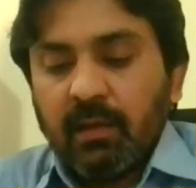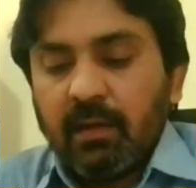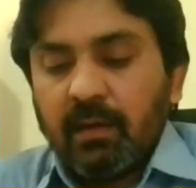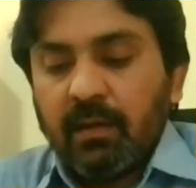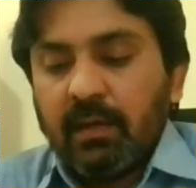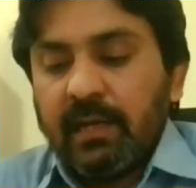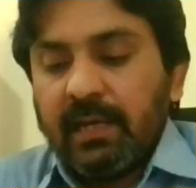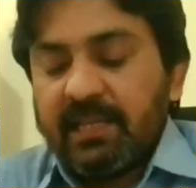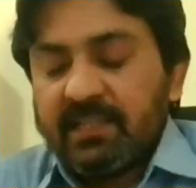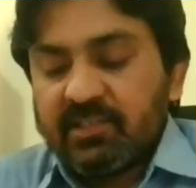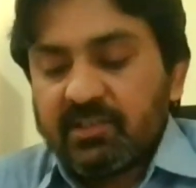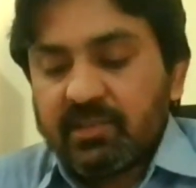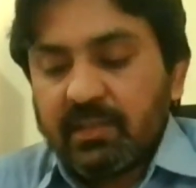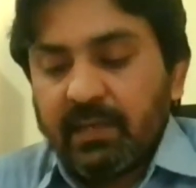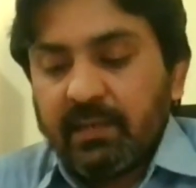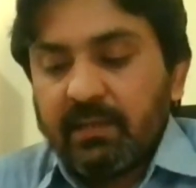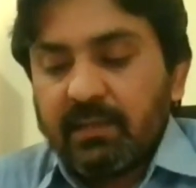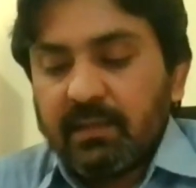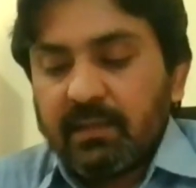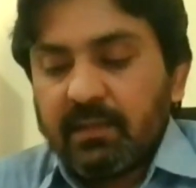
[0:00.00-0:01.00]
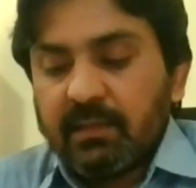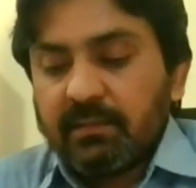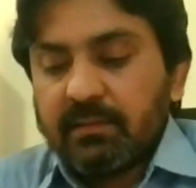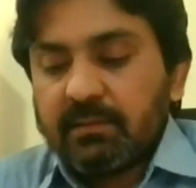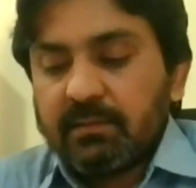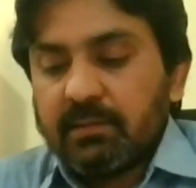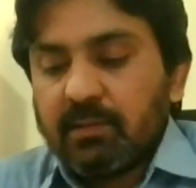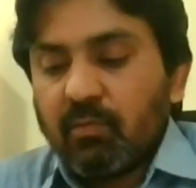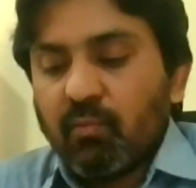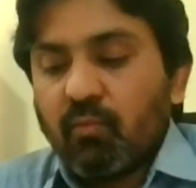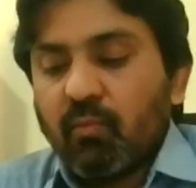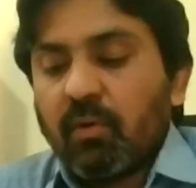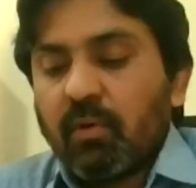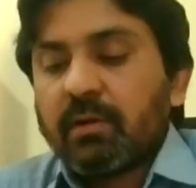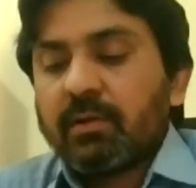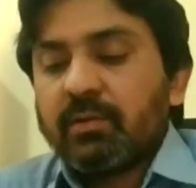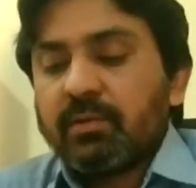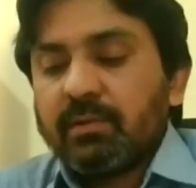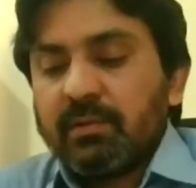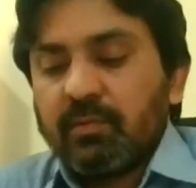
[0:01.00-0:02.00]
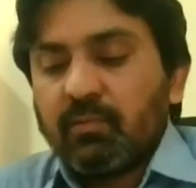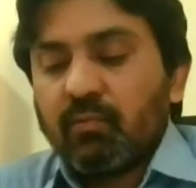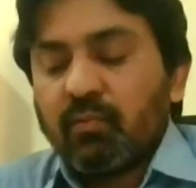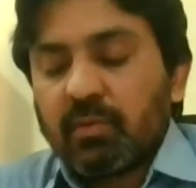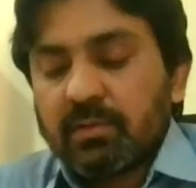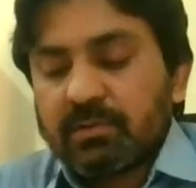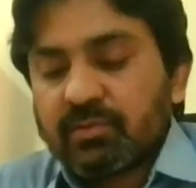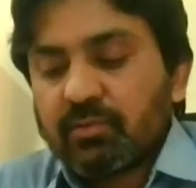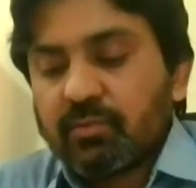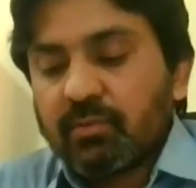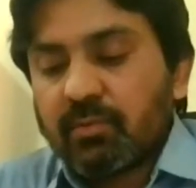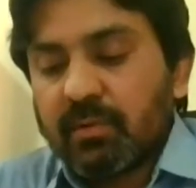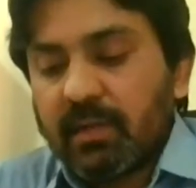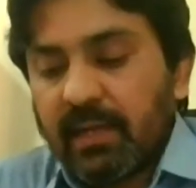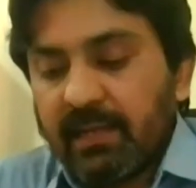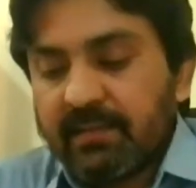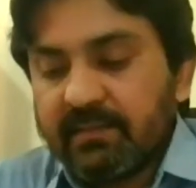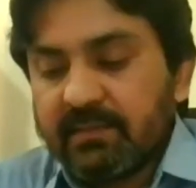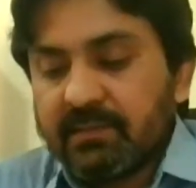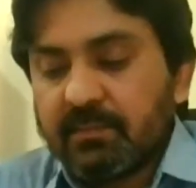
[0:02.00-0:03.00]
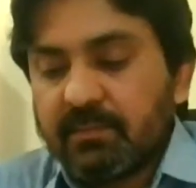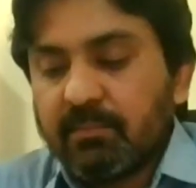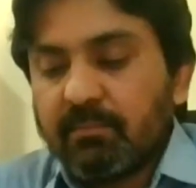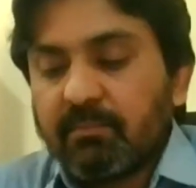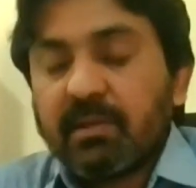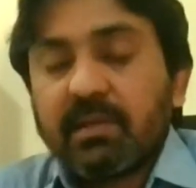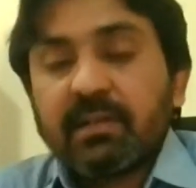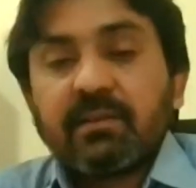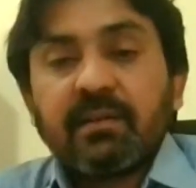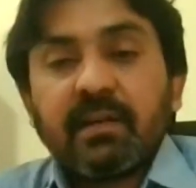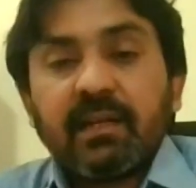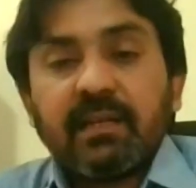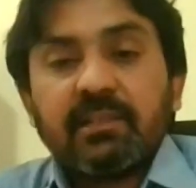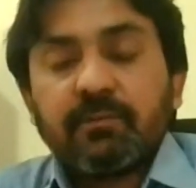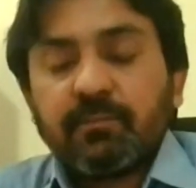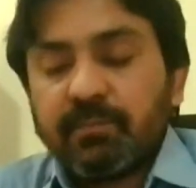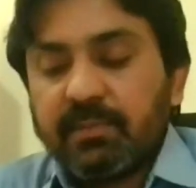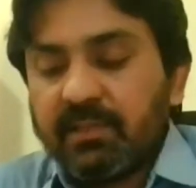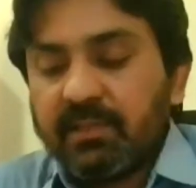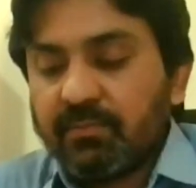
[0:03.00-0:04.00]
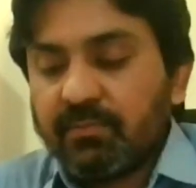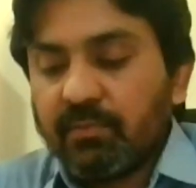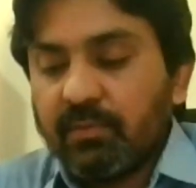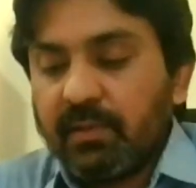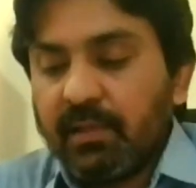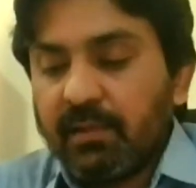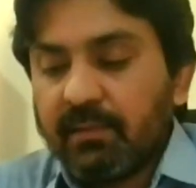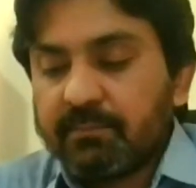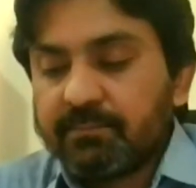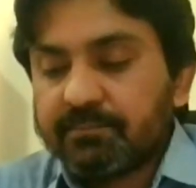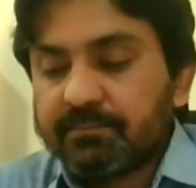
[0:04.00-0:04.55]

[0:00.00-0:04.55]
As China wants to rise, but rise peacefully.